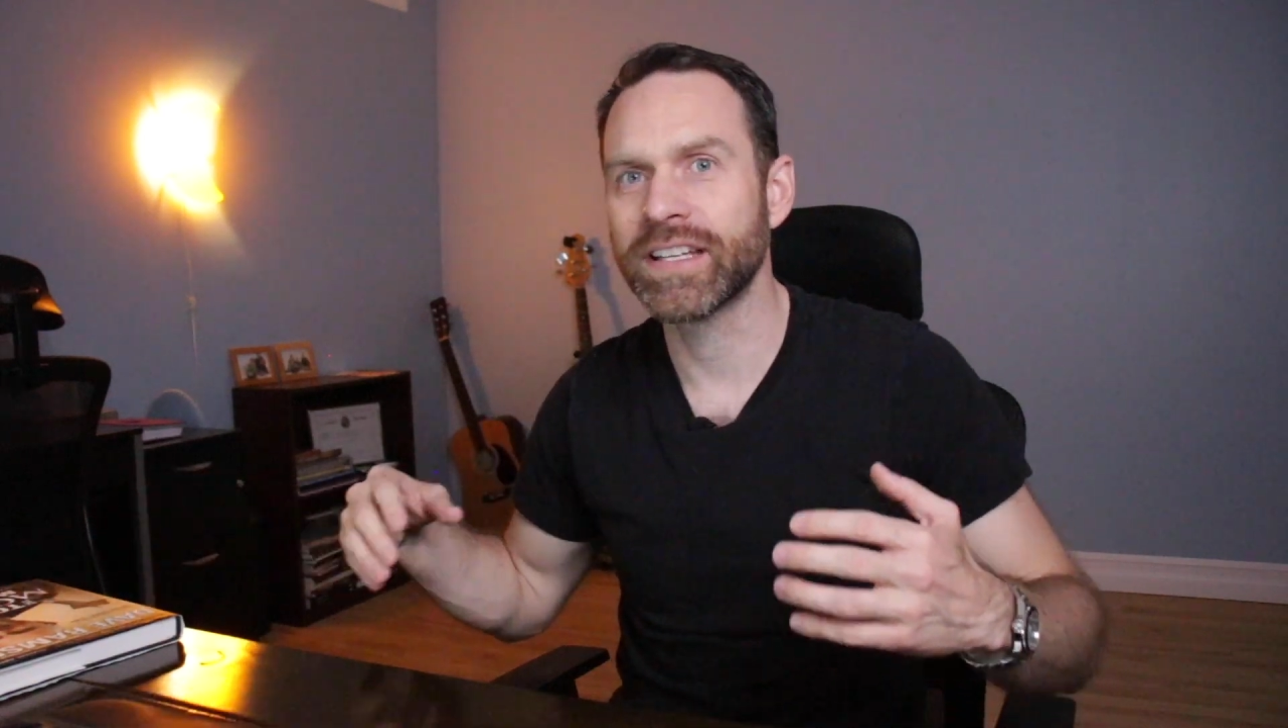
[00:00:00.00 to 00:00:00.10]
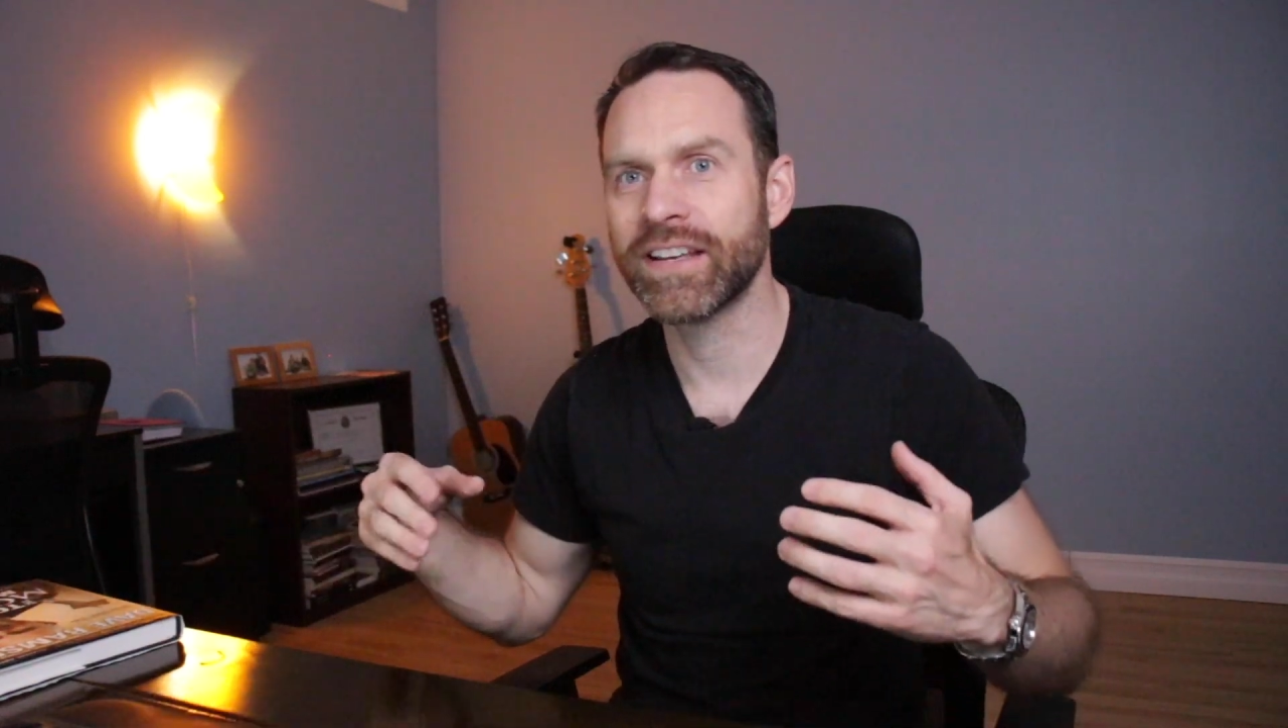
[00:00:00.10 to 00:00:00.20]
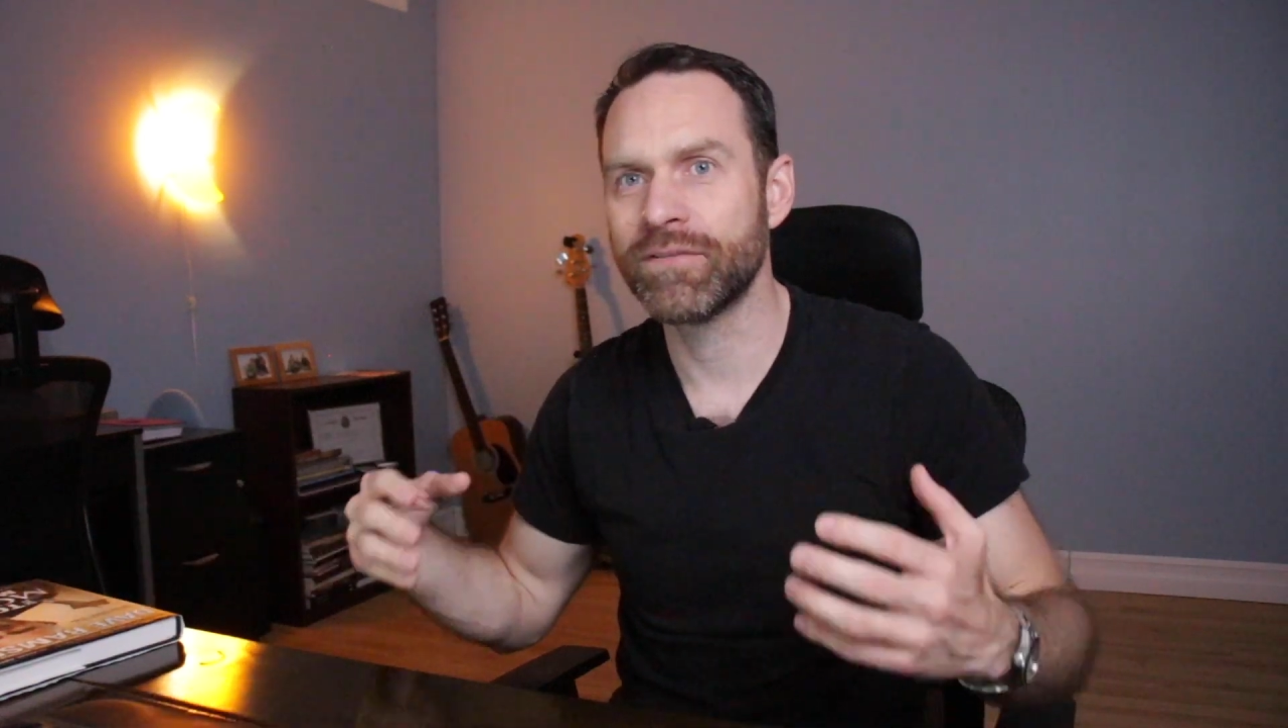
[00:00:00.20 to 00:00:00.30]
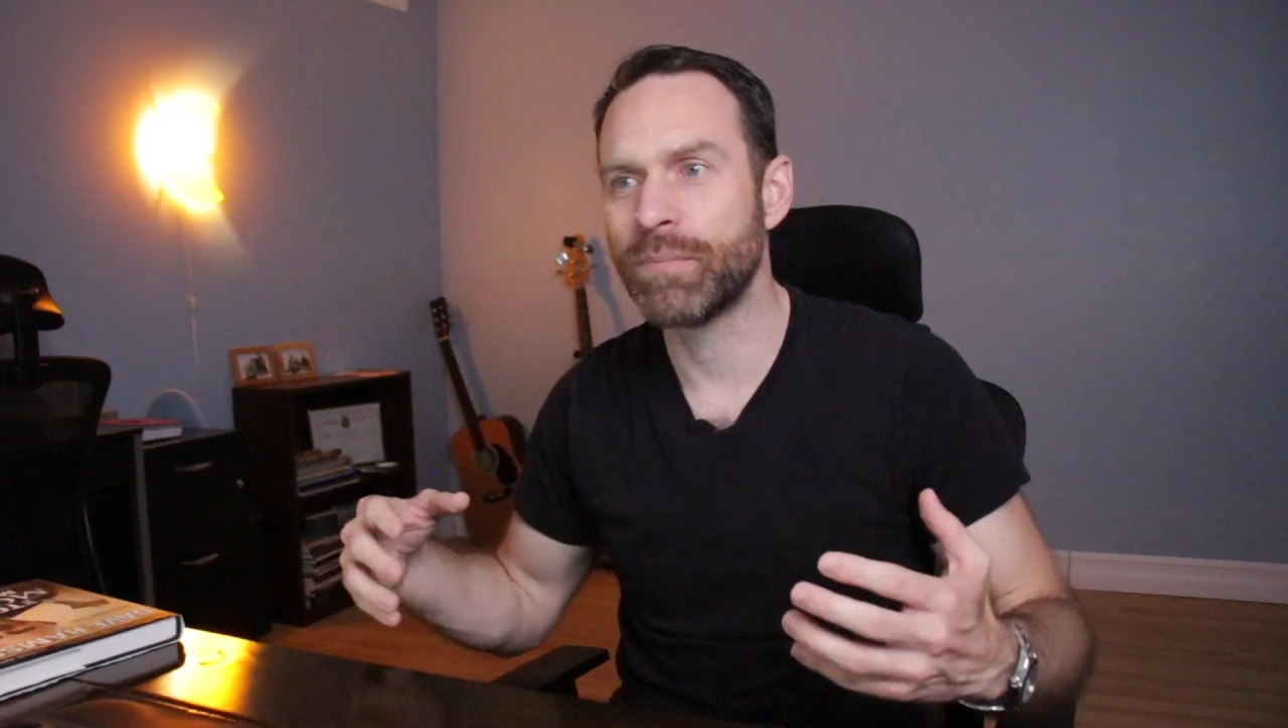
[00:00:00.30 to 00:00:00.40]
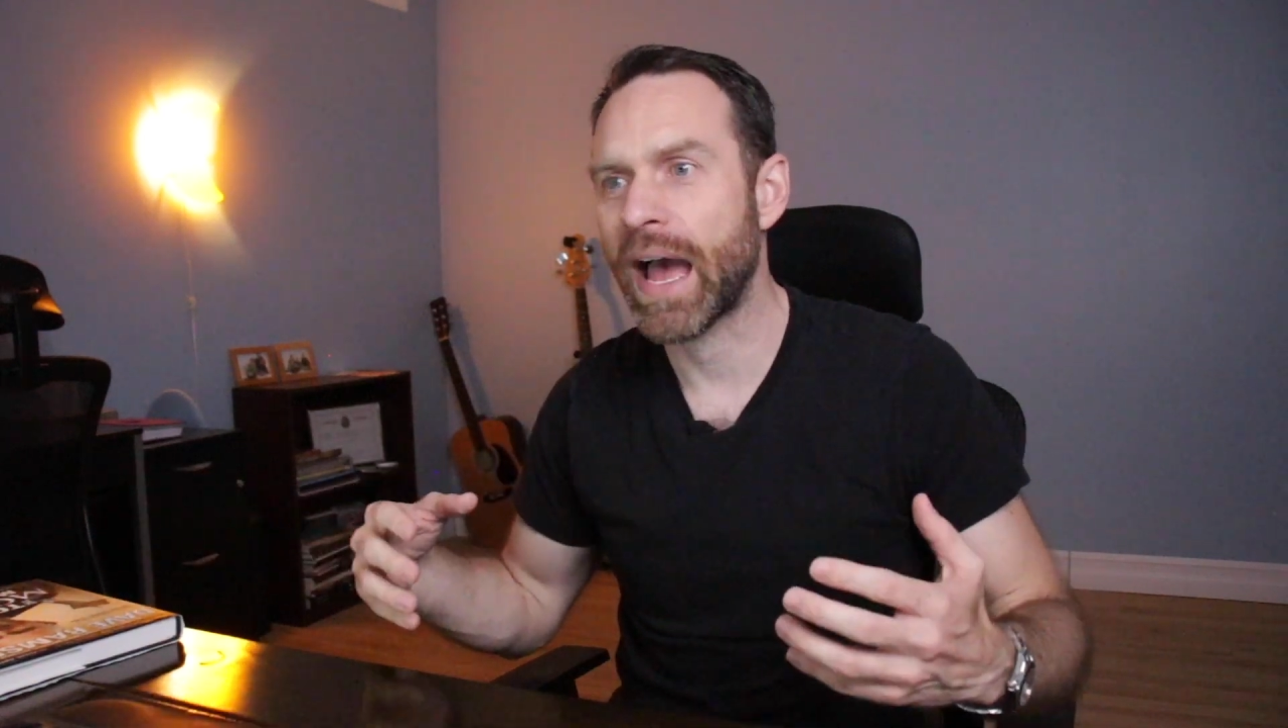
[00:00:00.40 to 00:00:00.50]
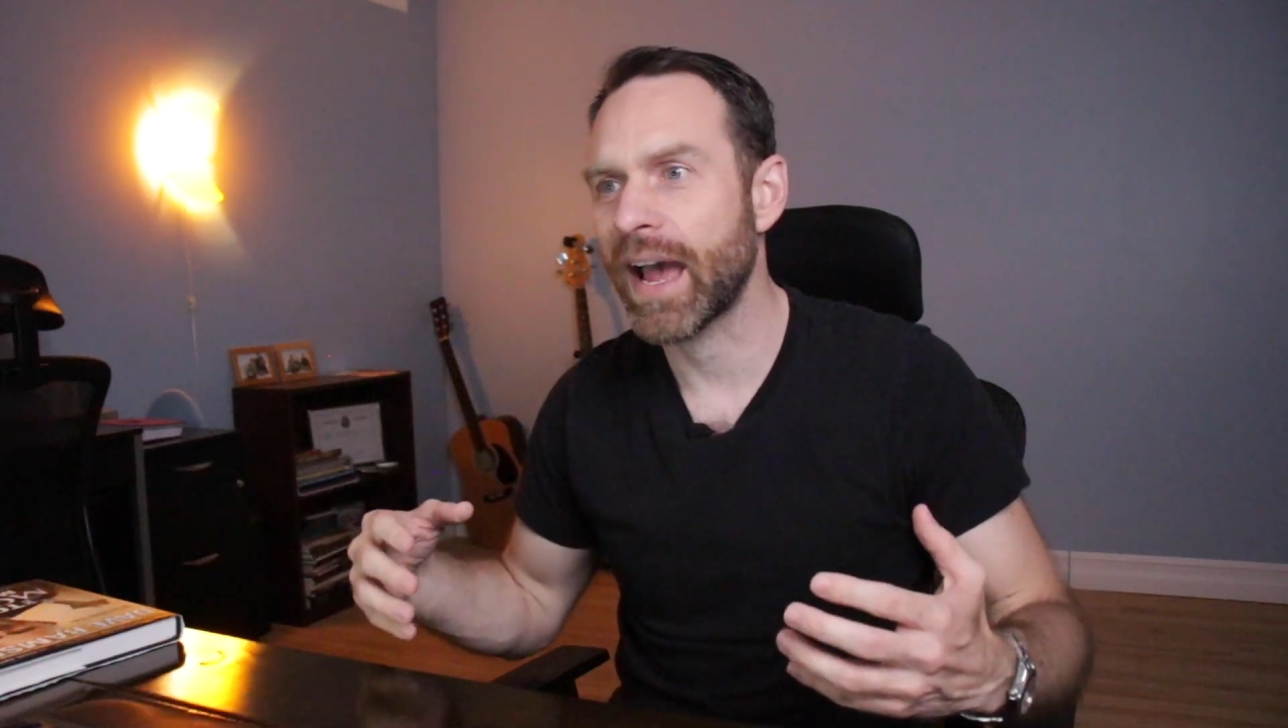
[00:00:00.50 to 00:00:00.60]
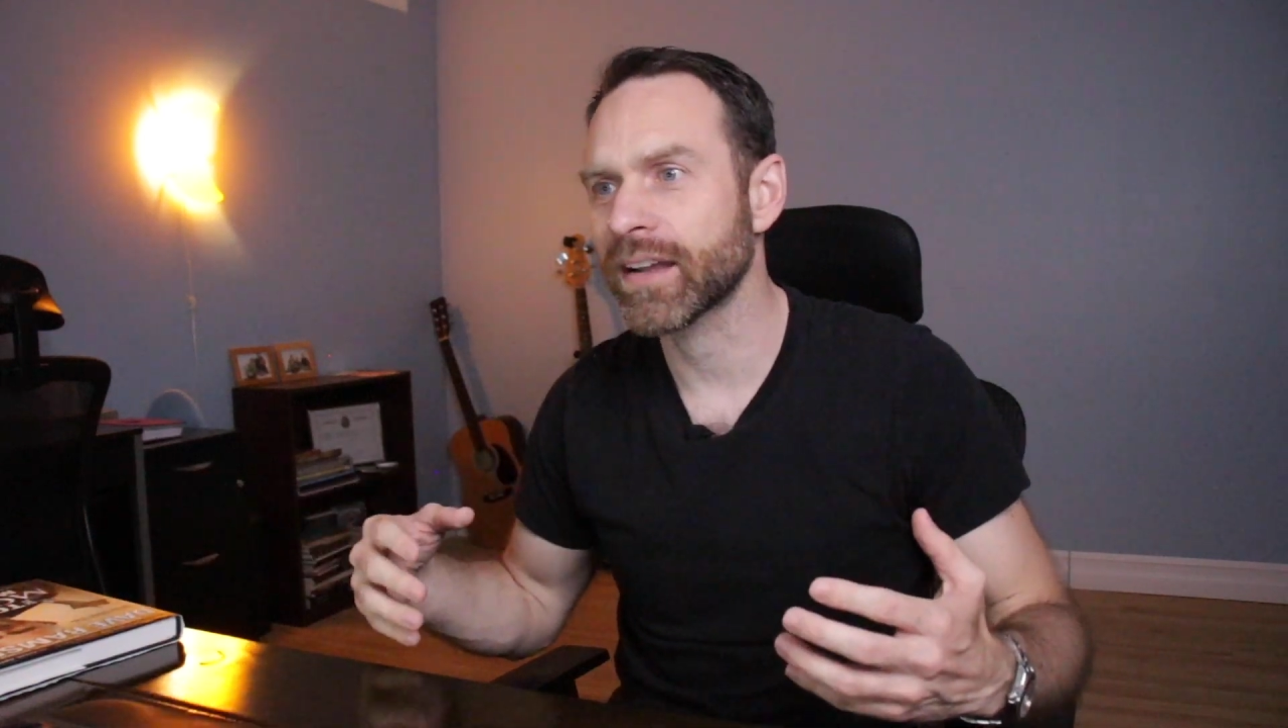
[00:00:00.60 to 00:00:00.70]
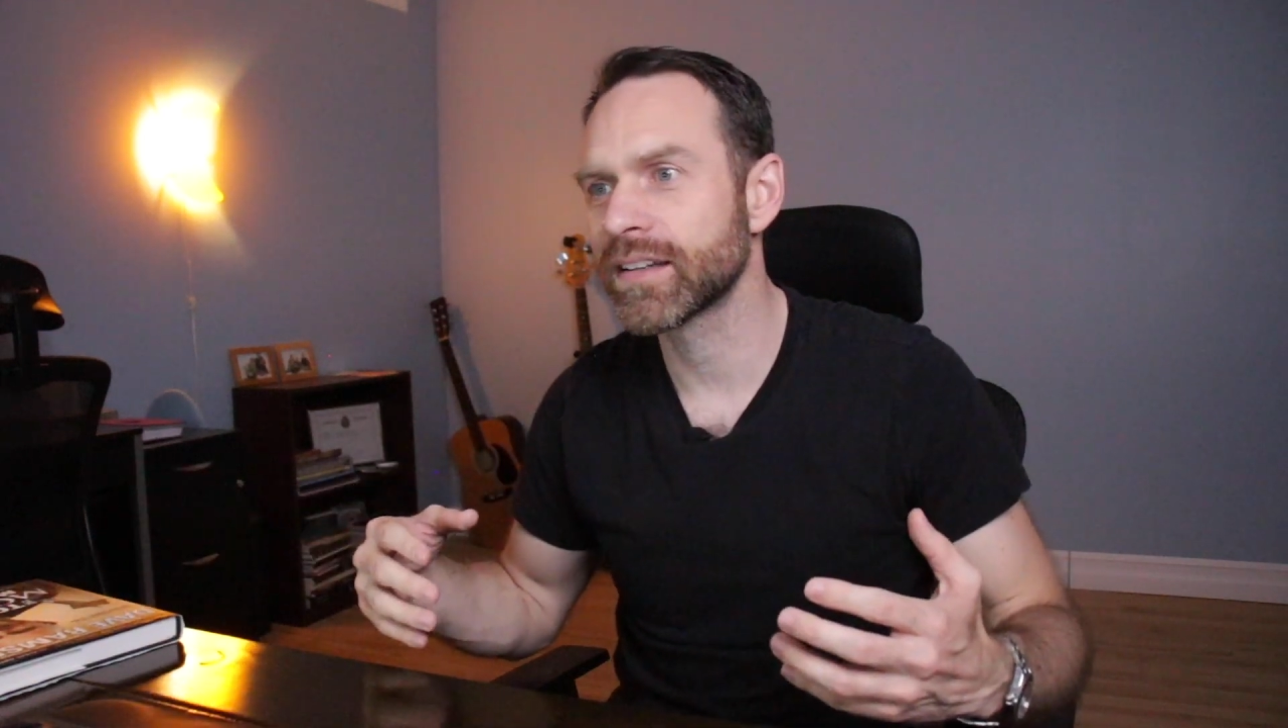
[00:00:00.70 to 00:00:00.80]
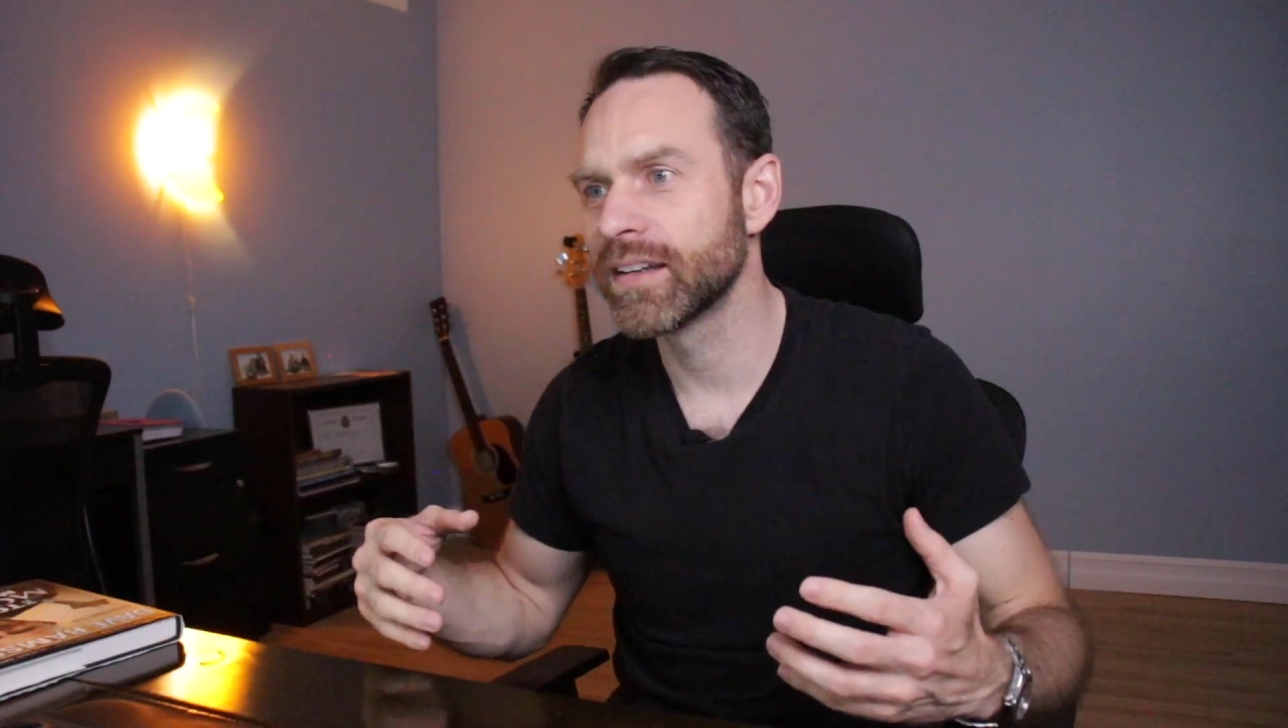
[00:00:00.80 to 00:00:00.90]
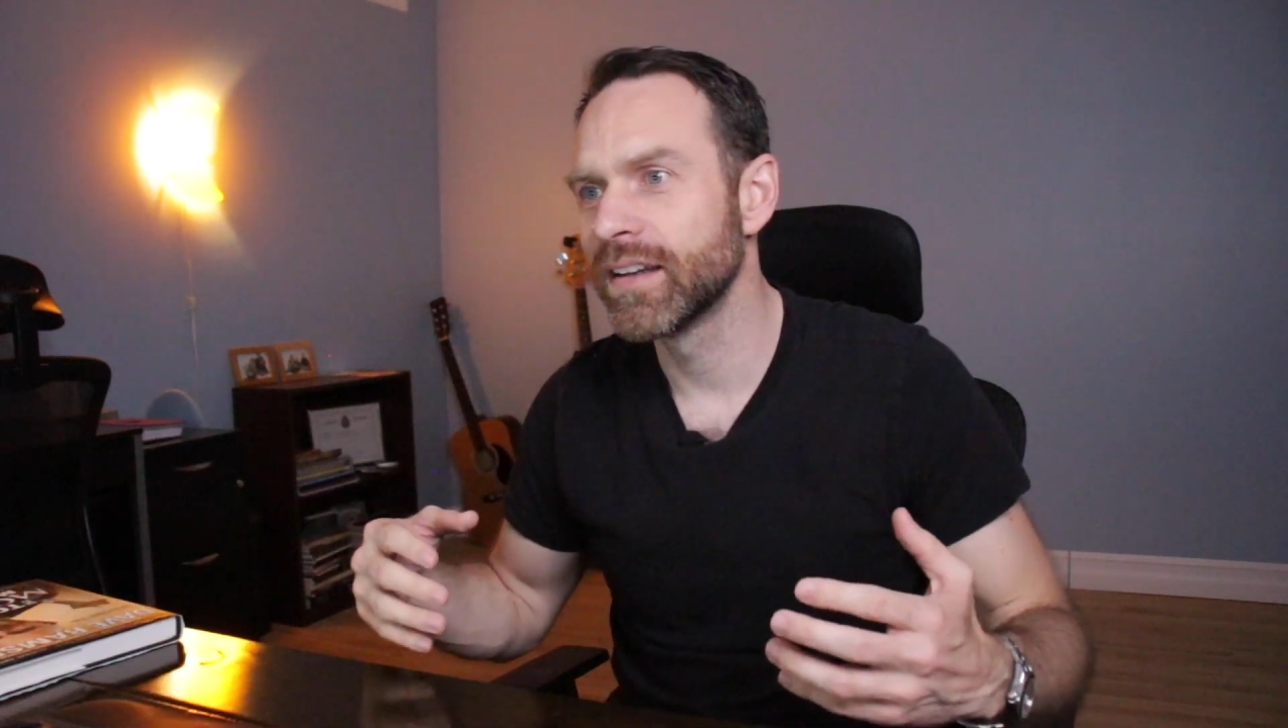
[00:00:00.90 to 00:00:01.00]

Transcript: give back,